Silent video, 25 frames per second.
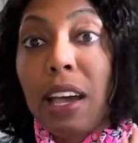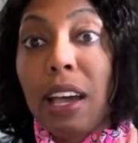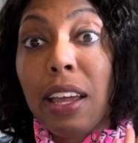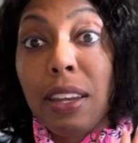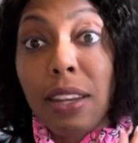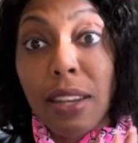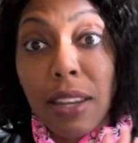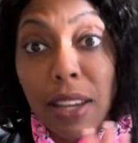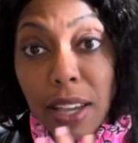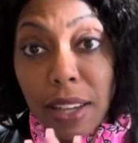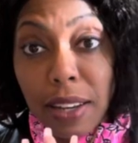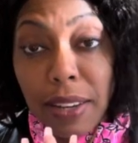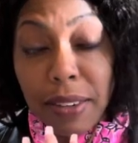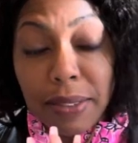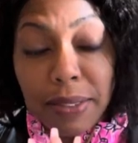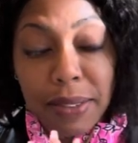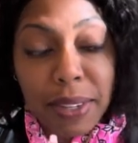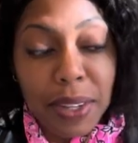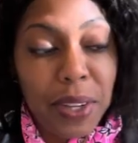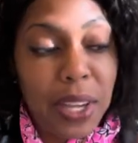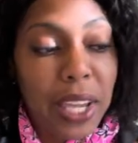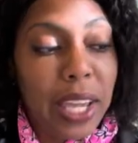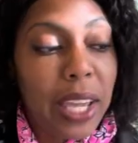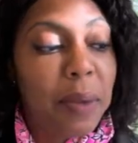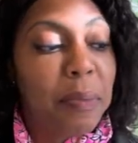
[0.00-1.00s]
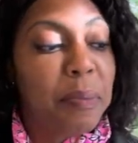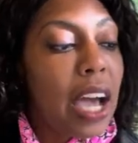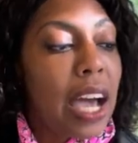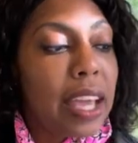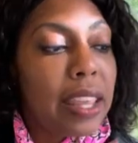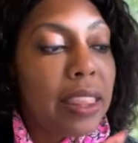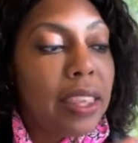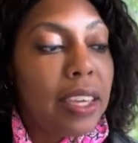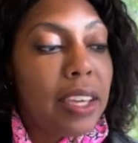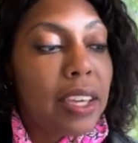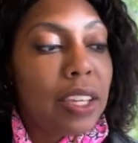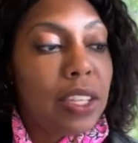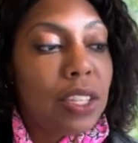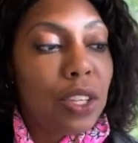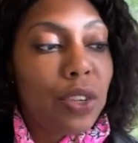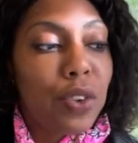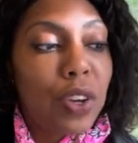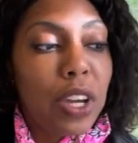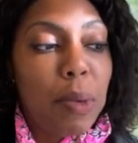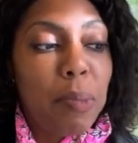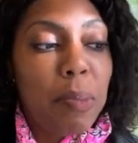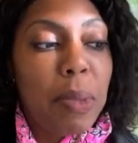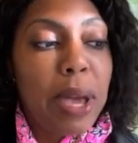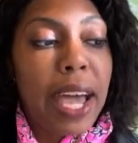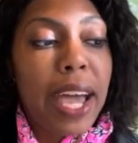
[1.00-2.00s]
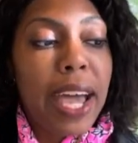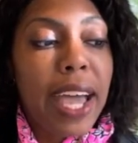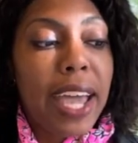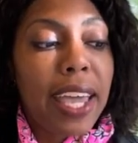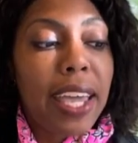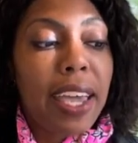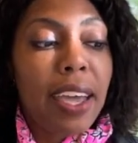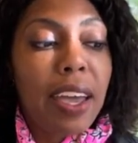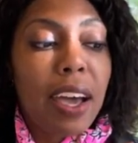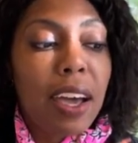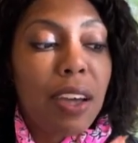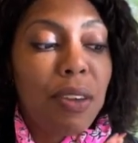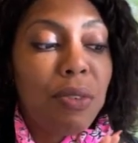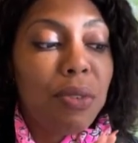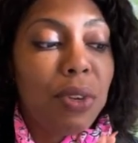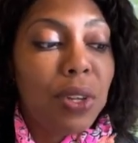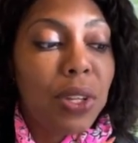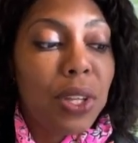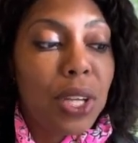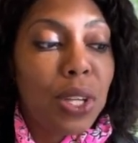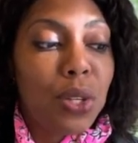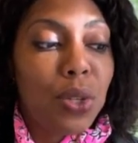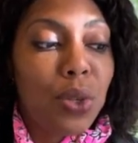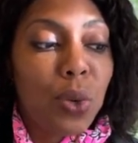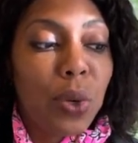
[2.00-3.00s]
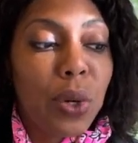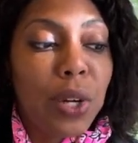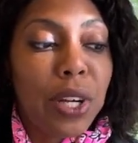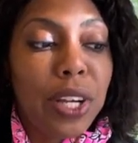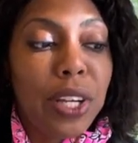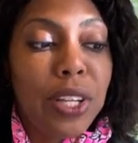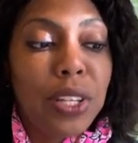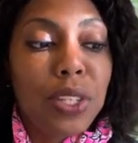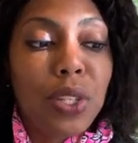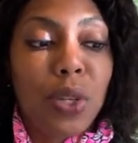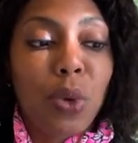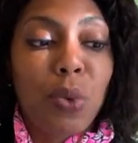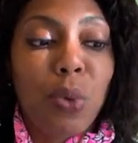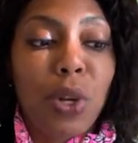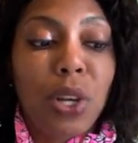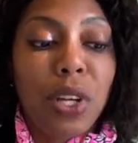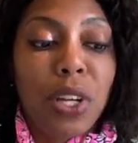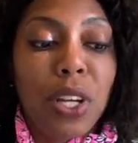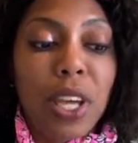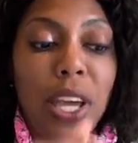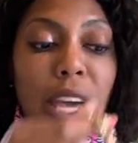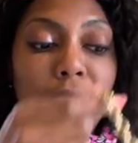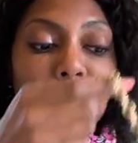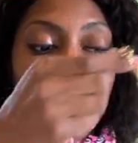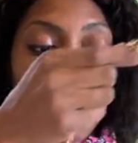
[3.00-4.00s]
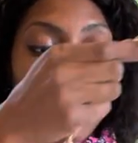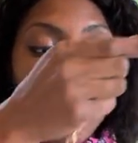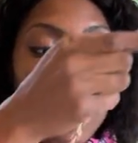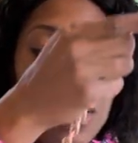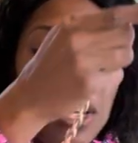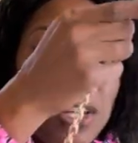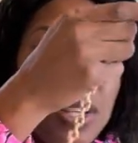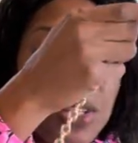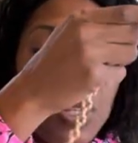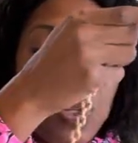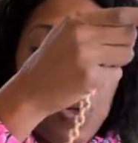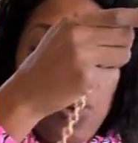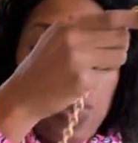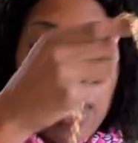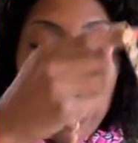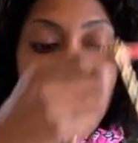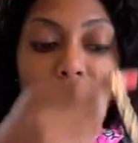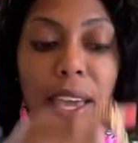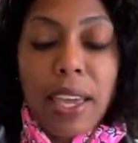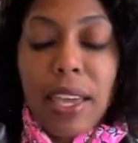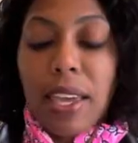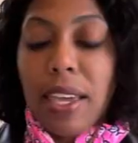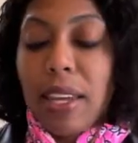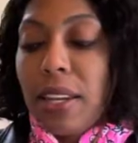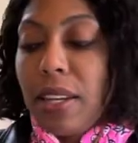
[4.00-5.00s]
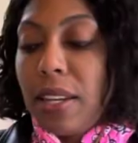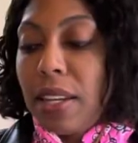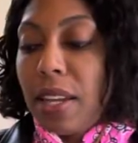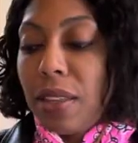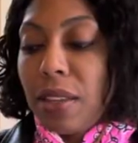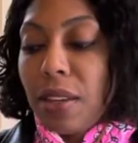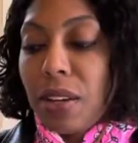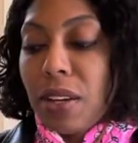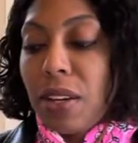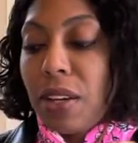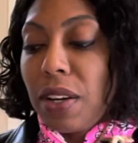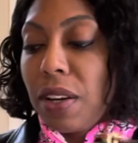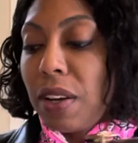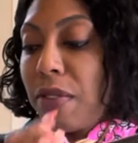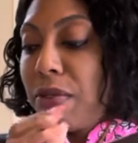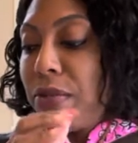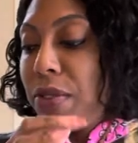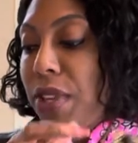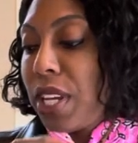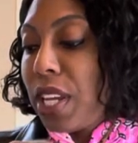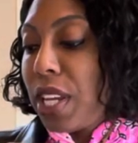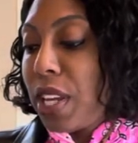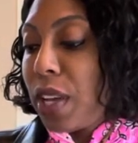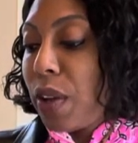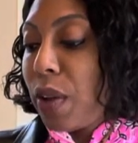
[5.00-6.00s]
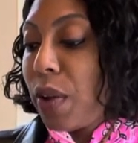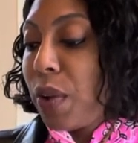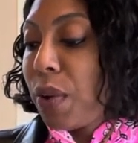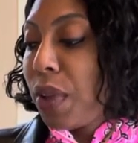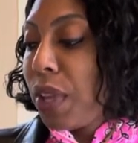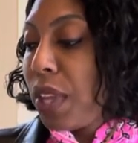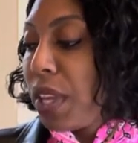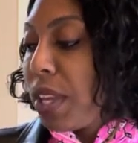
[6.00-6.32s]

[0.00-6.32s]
None, okay? I think it's a great bag. I really adore it. So we're going to have to get into that in another video.